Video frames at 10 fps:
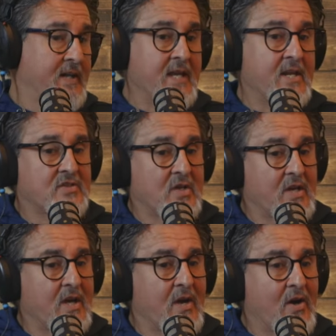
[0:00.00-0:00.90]
And again, it's
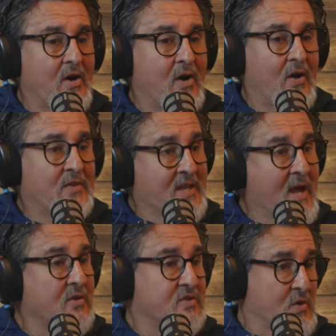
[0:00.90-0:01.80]
on
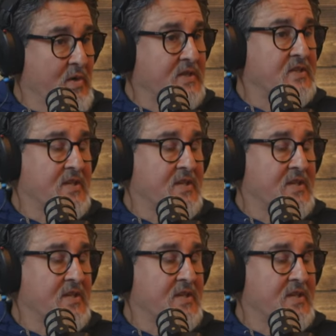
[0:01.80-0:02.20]
now it's going